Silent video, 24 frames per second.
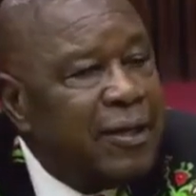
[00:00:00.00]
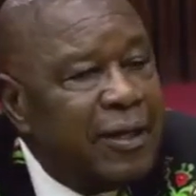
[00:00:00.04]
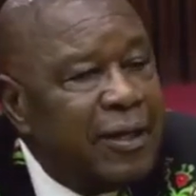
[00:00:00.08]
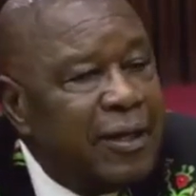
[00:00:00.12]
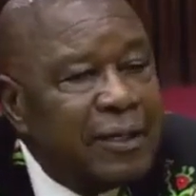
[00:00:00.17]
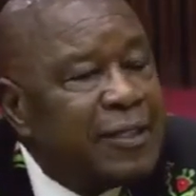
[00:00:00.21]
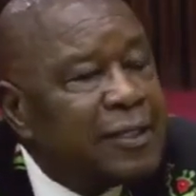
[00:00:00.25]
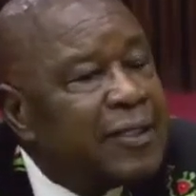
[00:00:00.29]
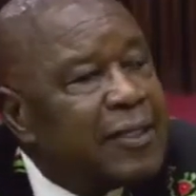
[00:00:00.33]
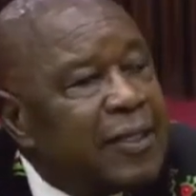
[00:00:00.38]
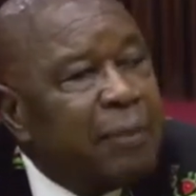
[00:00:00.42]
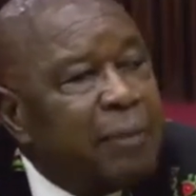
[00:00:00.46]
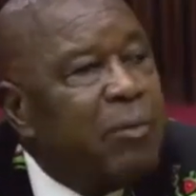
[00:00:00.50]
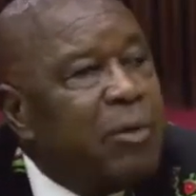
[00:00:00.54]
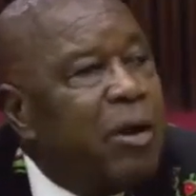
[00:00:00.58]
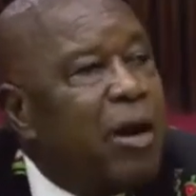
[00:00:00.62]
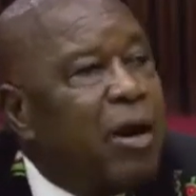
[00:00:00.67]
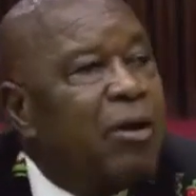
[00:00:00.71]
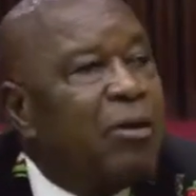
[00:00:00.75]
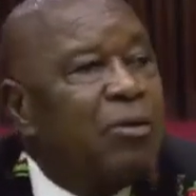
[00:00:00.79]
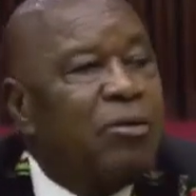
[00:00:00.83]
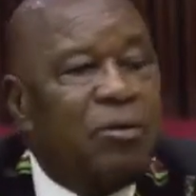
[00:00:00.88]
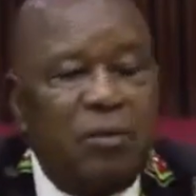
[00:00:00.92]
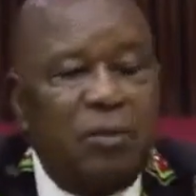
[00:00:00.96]
And
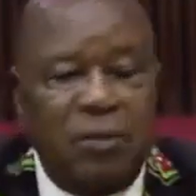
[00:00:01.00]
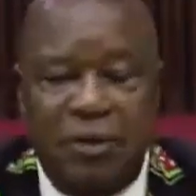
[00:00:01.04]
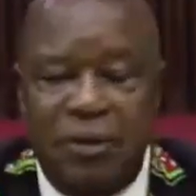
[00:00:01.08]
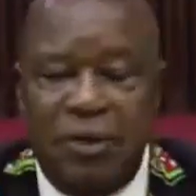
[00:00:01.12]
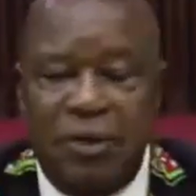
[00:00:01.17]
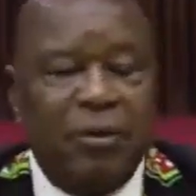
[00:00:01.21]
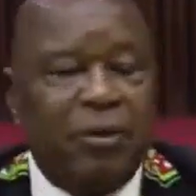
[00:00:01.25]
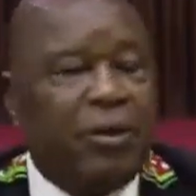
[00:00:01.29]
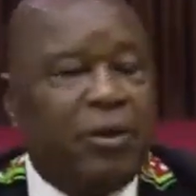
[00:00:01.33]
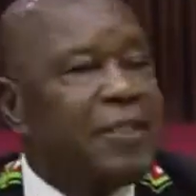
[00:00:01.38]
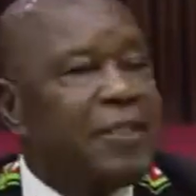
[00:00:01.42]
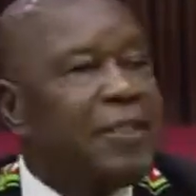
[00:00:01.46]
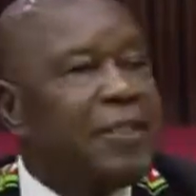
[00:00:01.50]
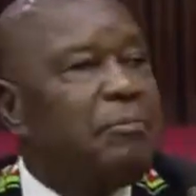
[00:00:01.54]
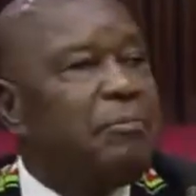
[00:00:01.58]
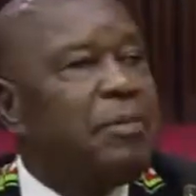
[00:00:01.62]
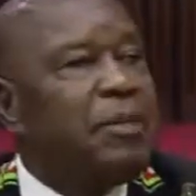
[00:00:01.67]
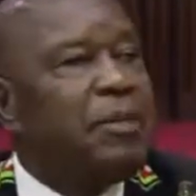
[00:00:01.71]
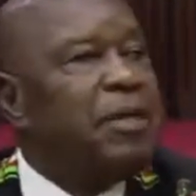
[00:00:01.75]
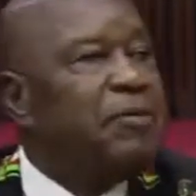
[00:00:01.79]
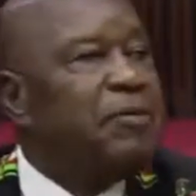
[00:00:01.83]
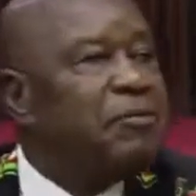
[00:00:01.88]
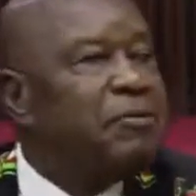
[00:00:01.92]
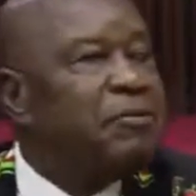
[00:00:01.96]
somehow there was a
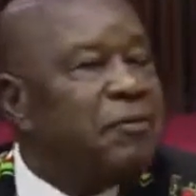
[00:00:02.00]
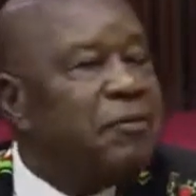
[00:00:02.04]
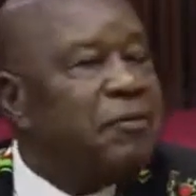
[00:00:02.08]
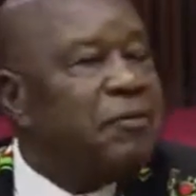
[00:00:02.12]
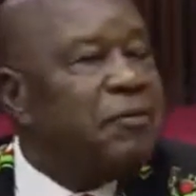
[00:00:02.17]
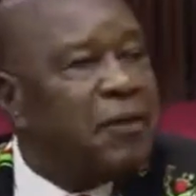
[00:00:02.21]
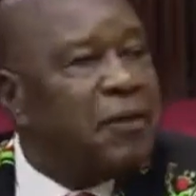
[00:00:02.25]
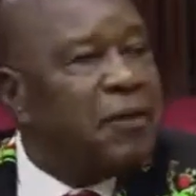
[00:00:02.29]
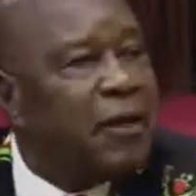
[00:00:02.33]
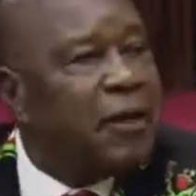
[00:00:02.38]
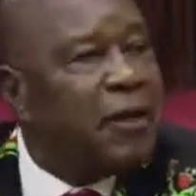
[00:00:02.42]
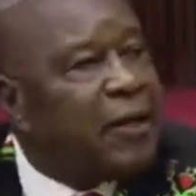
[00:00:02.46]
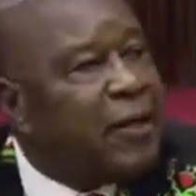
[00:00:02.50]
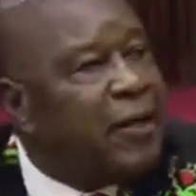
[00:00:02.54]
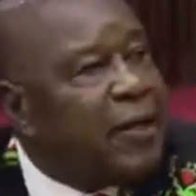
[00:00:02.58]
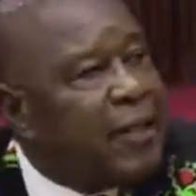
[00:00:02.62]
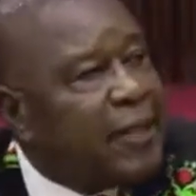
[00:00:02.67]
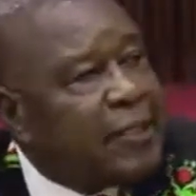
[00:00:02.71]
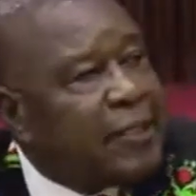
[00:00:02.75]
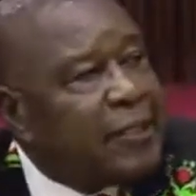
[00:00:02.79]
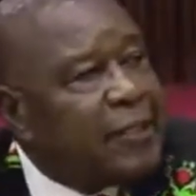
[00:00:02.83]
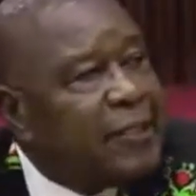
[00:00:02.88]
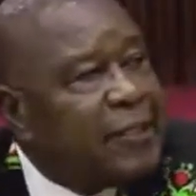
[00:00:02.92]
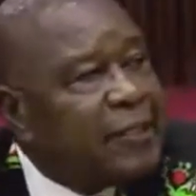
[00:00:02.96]
belief
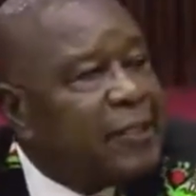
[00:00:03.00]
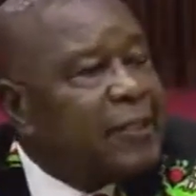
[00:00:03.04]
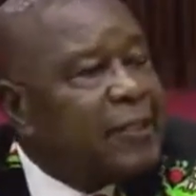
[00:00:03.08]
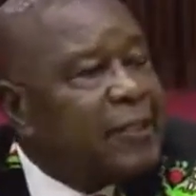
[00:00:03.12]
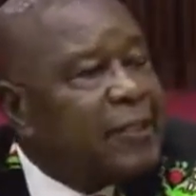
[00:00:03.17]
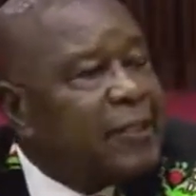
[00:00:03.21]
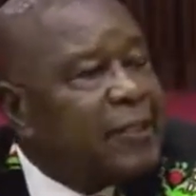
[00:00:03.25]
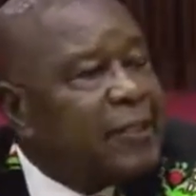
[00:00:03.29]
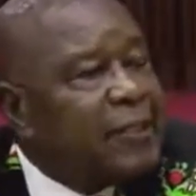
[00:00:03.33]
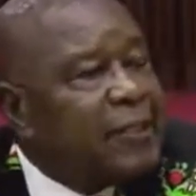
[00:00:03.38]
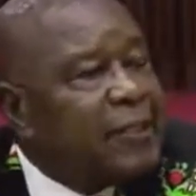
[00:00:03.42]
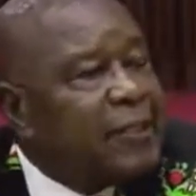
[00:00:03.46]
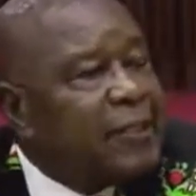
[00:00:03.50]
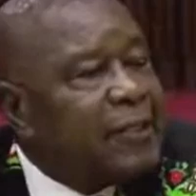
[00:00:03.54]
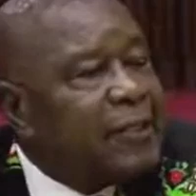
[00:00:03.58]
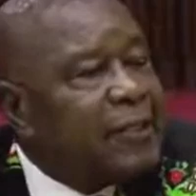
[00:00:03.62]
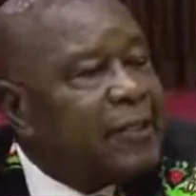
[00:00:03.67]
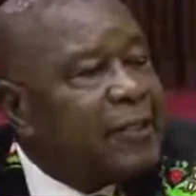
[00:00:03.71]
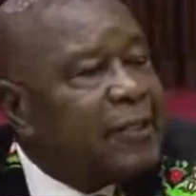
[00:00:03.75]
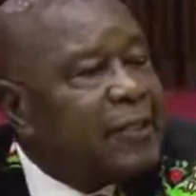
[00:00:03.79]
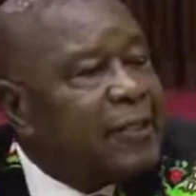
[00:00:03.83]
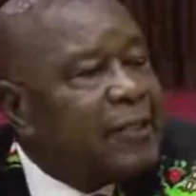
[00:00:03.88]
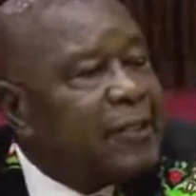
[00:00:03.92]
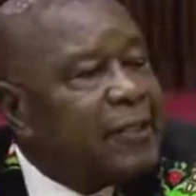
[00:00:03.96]
that it is
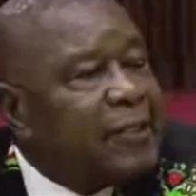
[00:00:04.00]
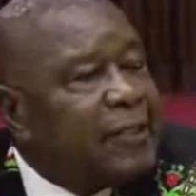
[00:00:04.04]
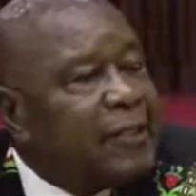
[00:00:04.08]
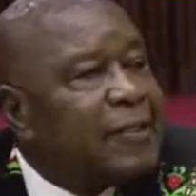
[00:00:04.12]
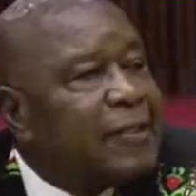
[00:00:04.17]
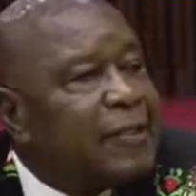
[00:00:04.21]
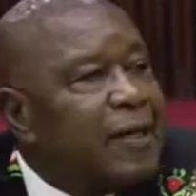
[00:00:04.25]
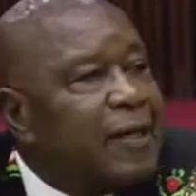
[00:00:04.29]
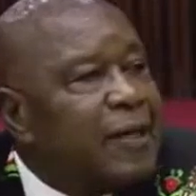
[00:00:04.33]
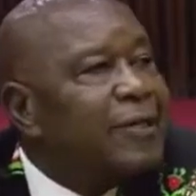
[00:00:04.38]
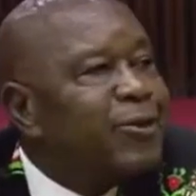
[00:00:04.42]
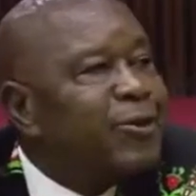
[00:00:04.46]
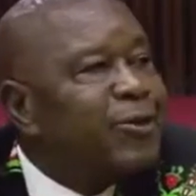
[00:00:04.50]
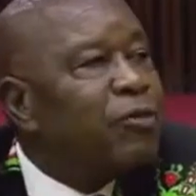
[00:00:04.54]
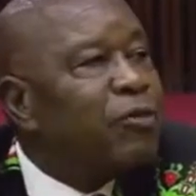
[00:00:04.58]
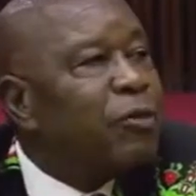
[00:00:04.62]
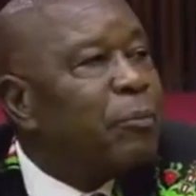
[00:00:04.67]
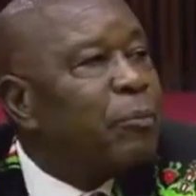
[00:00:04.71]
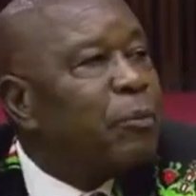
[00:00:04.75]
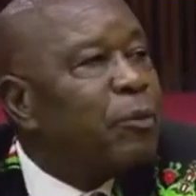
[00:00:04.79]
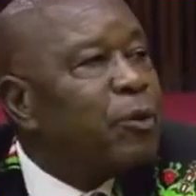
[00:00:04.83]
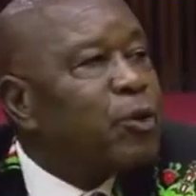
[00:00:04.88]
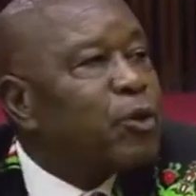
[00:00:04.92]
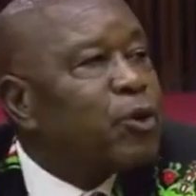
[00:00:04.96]
akin to any of the
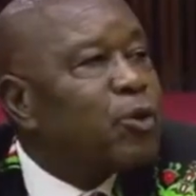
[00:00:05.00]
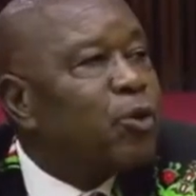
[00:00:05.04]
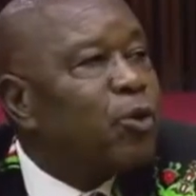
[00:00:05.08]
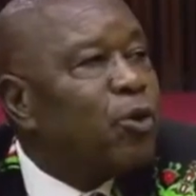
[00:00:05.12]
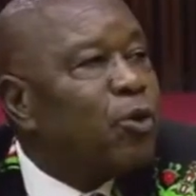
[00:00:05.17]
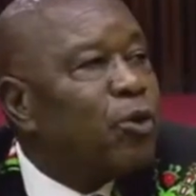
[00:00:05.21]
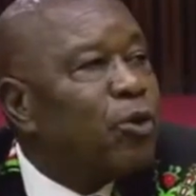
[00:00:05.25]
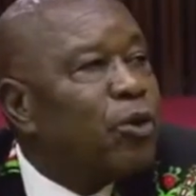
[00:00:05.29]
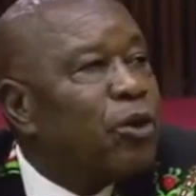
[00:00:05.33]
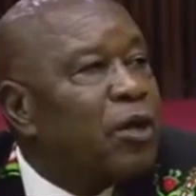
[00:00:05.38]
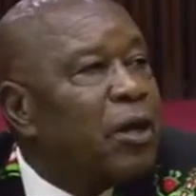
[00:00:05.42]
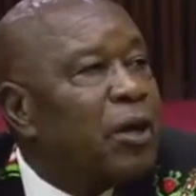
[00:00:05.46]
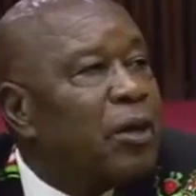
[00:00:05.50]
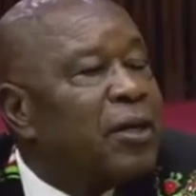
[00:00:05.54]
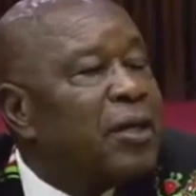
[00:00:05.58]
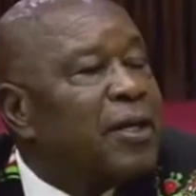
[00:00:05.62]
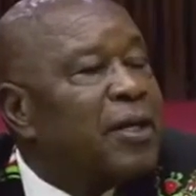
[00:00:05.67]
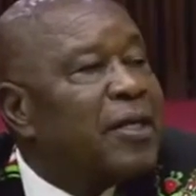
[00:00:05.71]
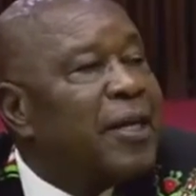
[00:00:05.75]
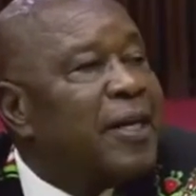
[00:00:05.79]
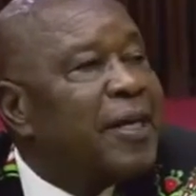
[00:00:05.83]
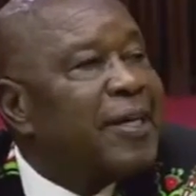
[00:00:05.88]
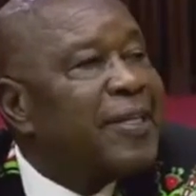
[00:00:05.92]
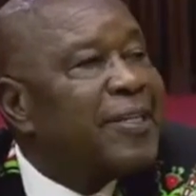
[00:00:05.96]
post-colonial
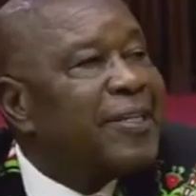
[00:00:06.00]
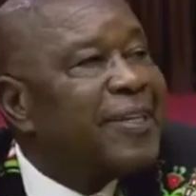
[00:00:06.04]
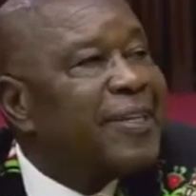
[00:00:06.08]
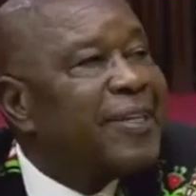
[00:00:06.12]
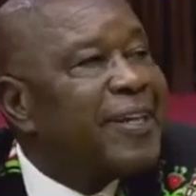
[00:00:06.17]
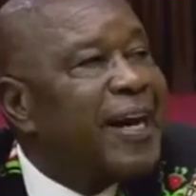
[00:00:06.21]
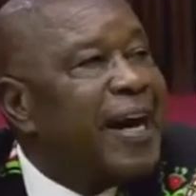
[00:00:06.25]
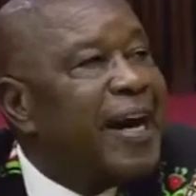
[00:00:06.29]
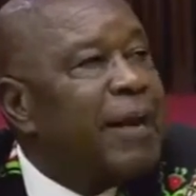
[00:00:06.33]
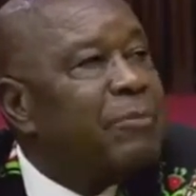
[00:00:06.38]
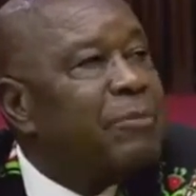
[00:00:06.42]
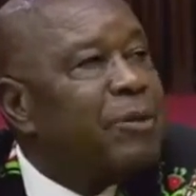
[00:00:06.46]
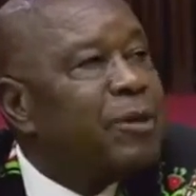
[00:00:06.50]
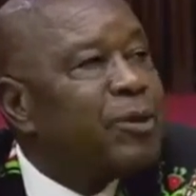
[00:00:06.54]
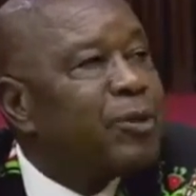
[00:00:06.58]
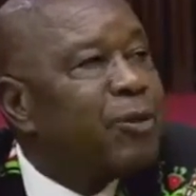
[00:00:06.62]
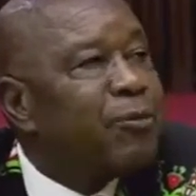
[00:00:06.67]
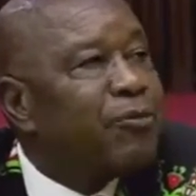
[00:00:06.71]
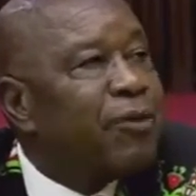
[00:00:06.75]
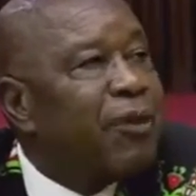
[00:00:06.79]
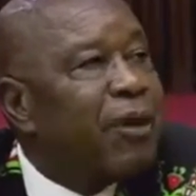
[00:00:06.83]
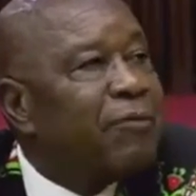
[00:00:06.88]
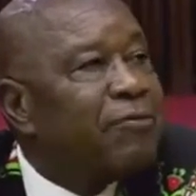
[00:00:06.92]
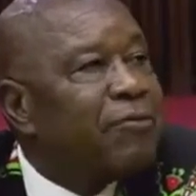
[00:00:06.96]
inherited armies
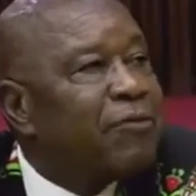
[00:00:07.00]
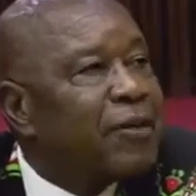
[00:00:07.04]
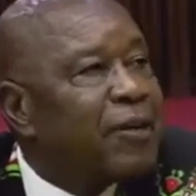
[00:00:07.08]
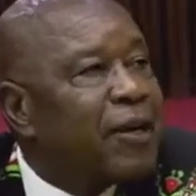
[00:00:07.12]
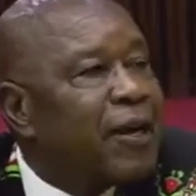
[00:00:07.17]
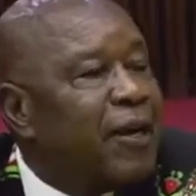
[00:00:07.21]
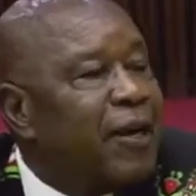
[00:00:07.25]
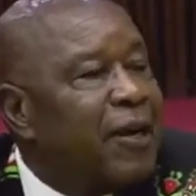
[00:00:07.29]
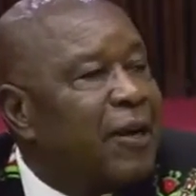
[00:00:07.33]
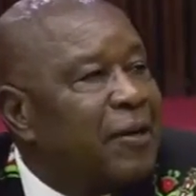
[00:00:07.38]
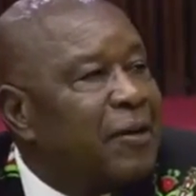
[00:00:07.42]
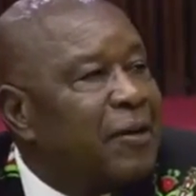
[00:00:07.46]
of Africa,